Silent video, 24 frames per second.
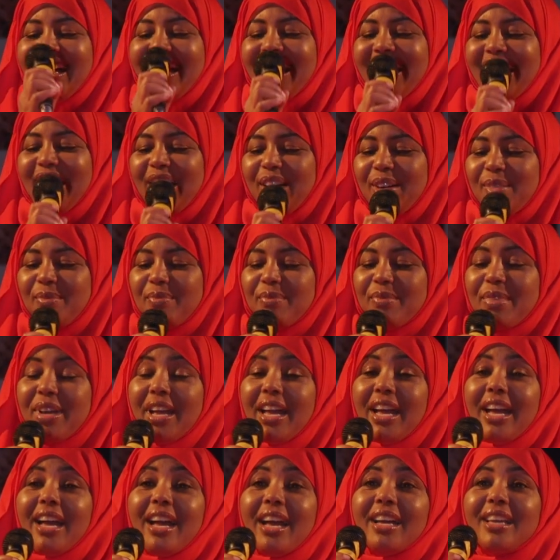
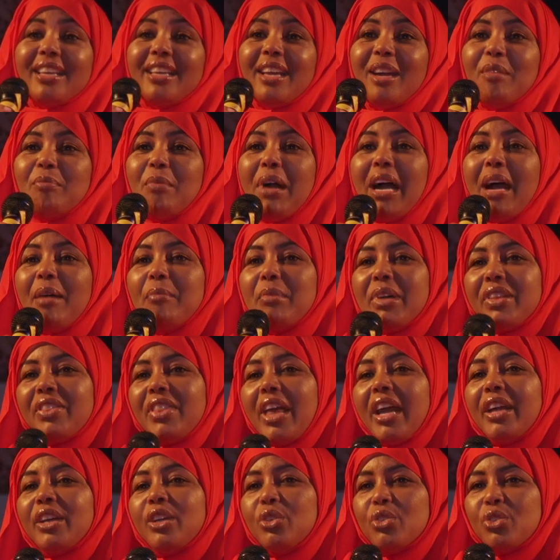Mohammed,
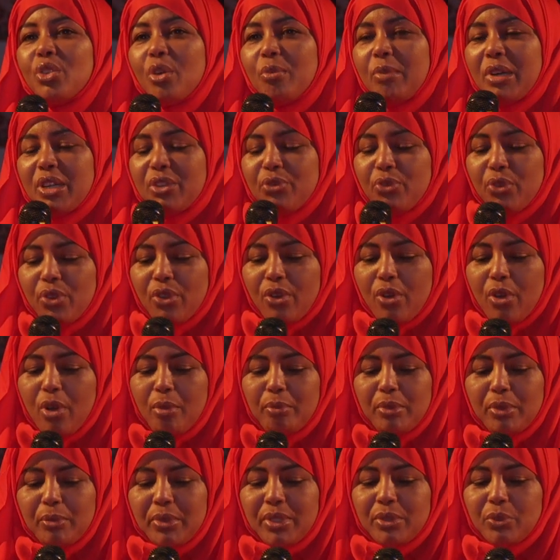thank you so much for the
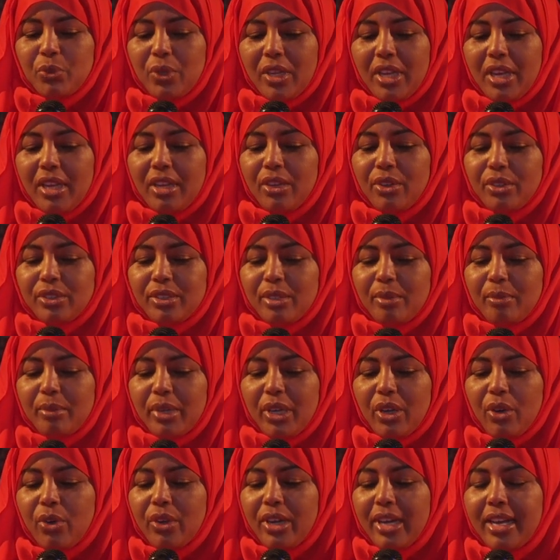compliment.
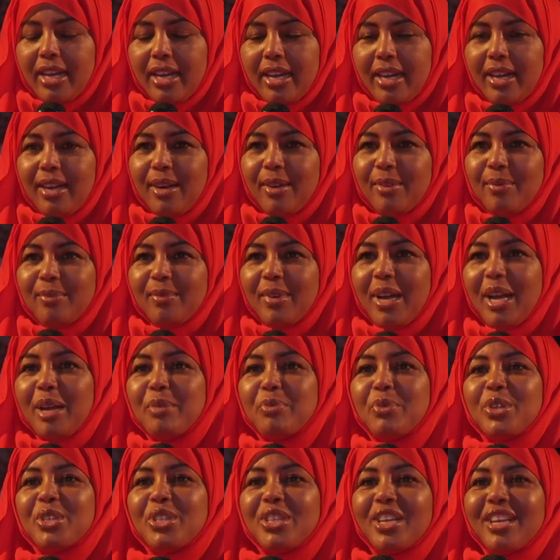I
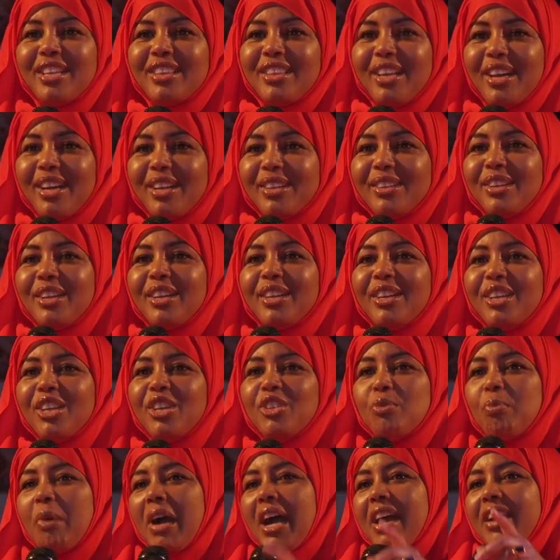appreciate that.
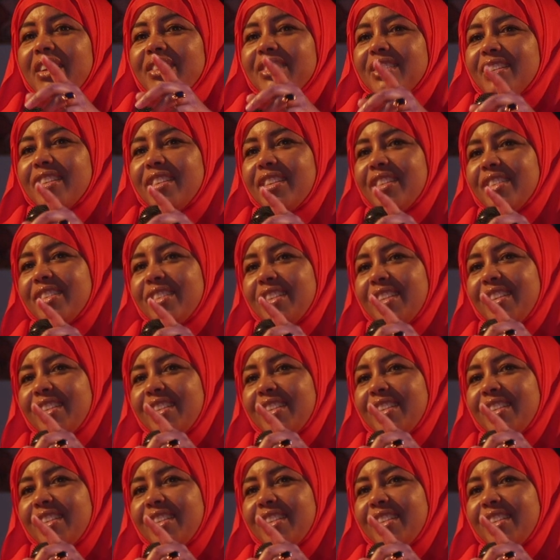He's biased. He